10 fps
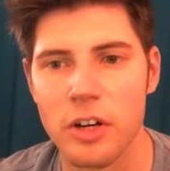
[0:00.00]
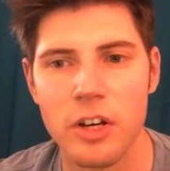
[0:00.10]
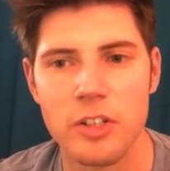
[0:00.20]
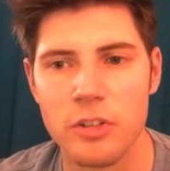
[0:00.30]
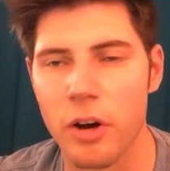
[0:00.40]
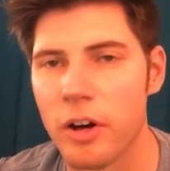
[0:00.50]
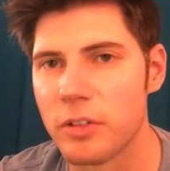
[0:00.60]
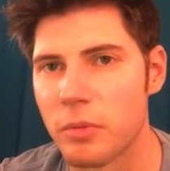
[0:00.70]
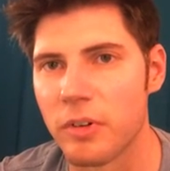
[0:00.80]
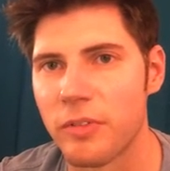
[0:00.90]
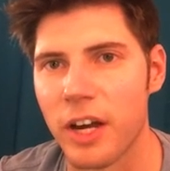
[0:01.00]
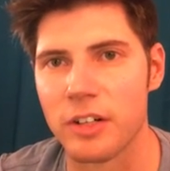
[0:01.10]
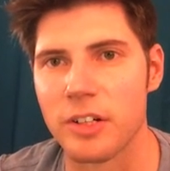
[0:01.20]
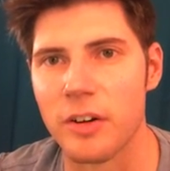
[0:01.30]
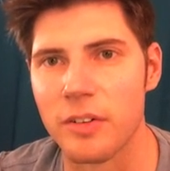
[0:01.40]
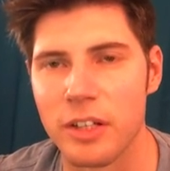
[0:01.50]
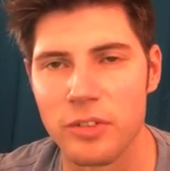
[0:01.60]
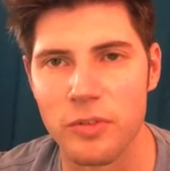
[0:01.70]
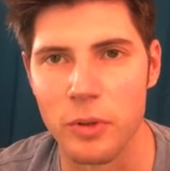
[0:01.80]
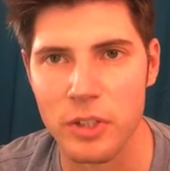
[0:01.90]
So you always want to factor everything as
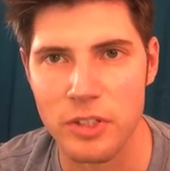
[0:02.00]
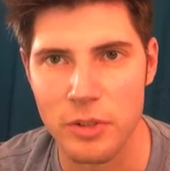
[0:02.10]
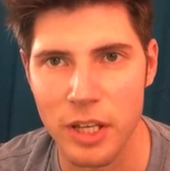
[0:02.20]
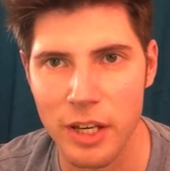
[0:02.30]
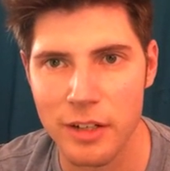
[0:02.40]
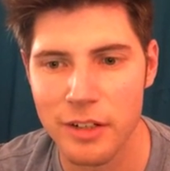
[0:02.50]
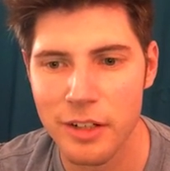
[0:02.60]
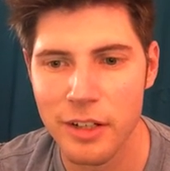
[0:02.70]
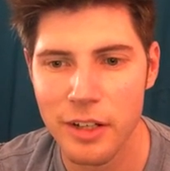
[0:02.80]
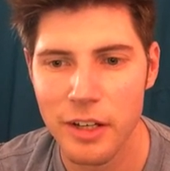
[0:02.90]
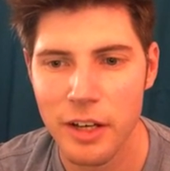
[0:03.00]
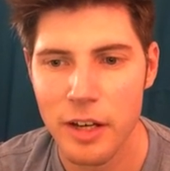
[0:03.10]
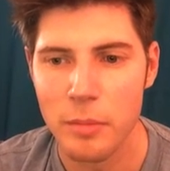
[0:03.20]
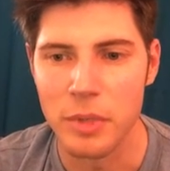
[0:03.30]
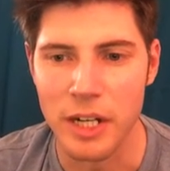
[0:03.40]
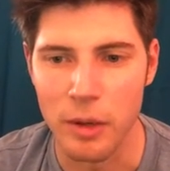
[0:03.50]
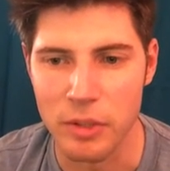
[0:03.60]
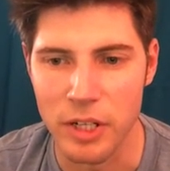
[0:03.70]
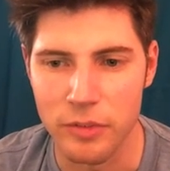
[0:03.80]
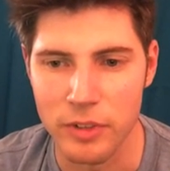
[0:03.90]
fully as you can. But now we're
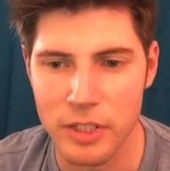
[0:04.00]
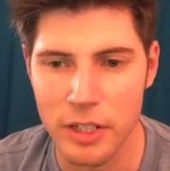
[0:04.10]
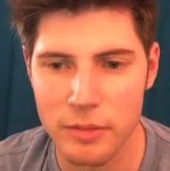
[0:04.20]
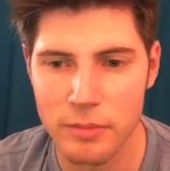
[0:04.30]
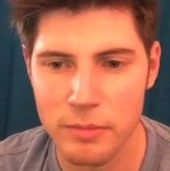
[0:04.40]
definitely done.